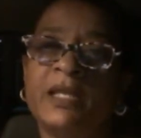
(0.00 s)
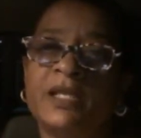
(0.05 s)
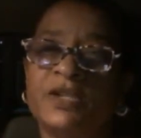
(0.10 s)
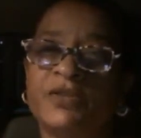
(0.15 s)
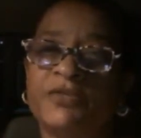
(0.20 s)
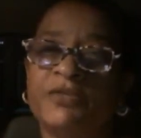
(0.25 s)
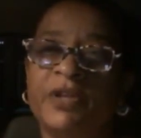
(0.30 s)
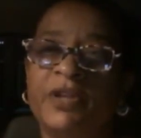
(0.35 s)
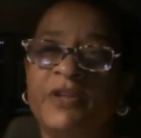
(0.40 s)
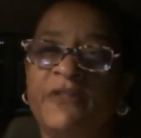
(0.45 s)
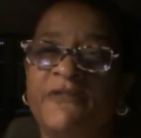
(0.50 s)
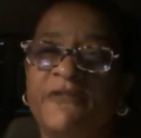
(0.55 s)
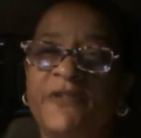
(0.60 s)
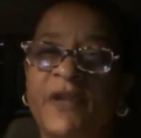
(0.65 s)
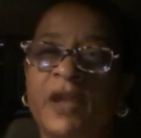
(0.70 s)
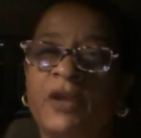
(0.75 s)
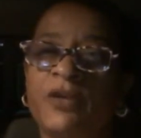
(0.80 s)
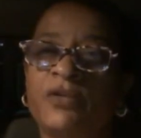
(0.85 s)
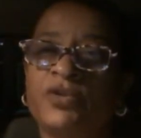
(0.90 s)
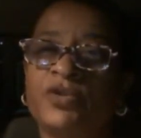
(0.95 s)
Is it really
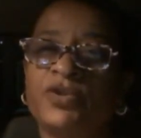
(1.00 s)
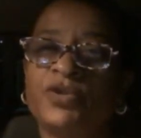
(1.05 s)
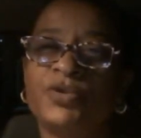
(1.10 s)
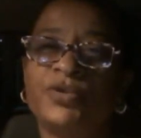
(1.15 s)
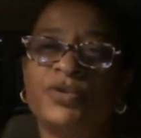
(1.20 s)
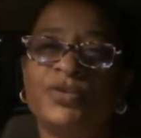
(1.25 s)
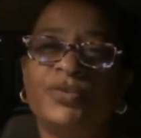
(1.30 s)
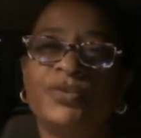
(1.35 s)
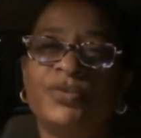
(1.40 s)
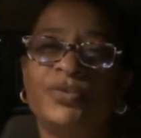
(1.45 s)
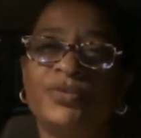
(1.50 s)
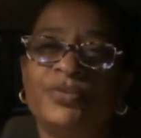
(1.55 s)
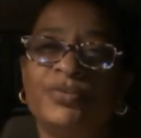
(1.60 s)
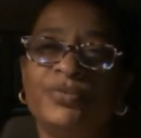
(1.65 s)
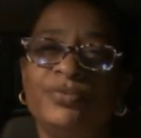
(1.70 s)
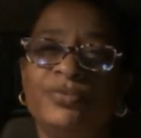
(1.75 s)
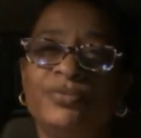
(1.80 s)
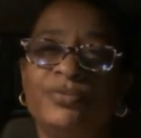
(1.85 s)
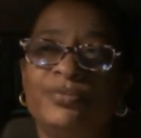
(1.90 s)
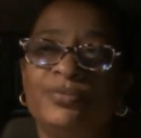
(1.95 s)
fair to
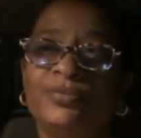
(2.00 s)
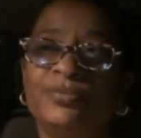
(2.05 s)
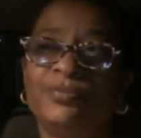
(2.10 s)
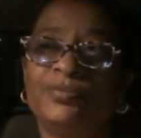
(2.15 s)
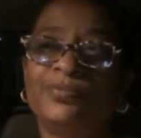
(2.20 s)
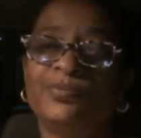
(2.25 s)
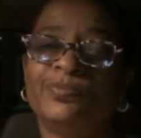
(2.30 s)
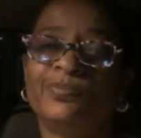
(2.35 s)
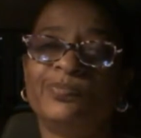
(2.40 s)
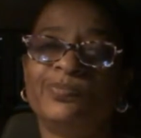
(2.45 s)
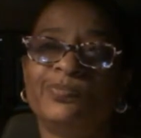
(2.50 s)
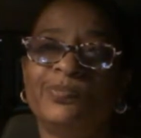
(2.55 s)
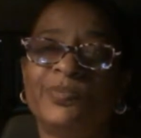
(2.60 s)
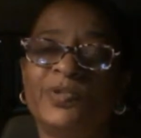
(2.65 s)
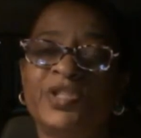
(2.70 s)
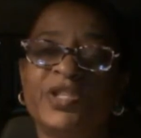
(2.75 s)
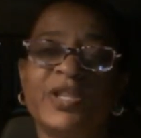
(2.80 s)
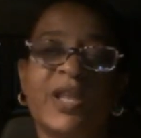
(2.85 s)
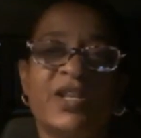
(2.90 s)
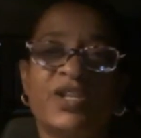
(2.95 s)

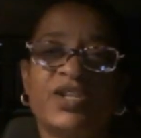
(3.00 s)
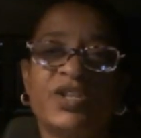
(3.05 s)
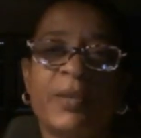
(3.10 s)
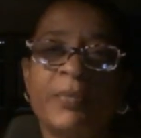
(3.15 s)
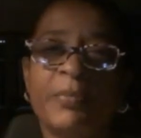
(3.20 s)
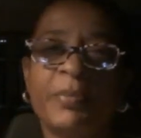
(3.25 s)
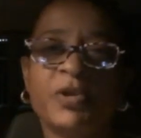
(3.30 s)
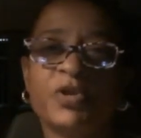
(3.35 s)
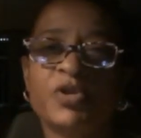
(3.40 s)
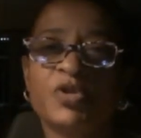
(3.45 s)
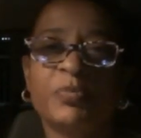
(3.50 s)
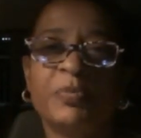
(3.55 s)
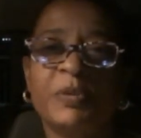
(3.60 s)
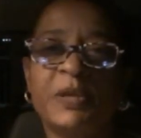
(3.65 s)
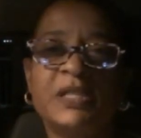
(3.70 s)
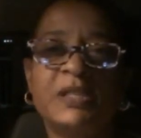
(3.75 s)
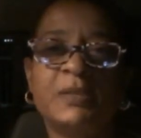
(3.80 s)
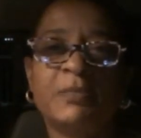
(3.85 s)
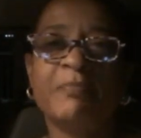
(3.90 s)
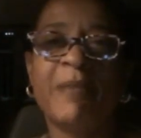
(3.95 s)
snatch that puzzle
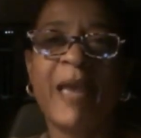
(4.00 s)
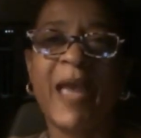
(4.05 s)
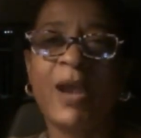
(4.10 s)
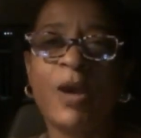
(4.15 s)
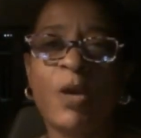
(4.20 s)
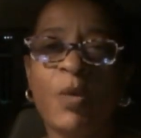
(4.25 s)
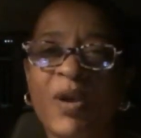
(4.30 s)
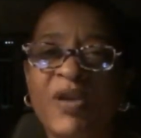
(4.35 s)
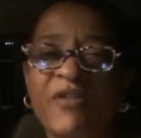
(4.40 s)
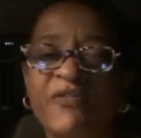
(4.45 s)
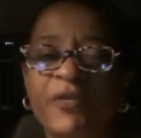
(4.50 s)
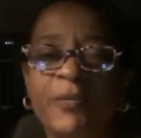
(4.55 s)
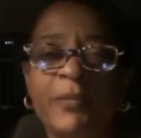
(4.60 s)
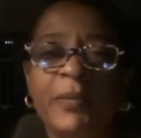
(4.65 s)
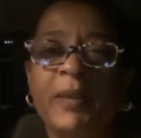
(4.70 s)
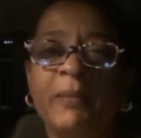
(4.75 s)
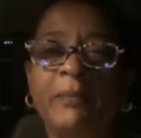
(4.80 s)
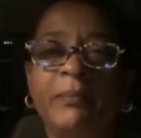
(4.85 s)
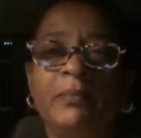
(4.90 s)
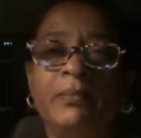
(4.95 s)
piece back away from
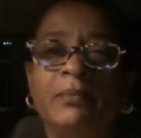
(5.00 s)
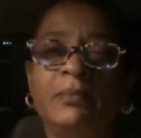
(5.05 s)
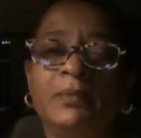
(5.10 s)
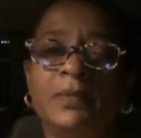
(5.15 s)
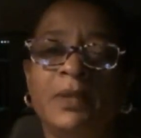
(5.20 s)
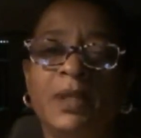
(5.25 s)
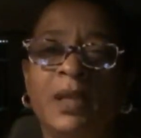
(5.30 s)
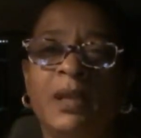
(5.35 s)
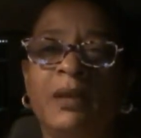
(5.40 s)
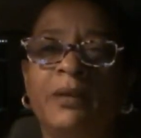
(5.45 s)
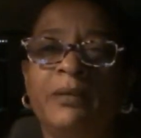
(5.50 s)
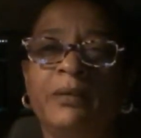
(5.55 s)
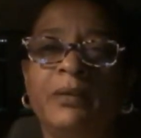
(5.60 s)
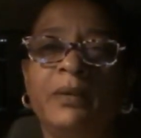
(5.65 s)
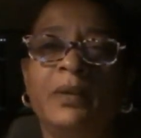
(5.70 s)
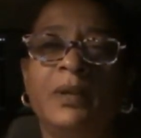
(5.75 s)
them, you know?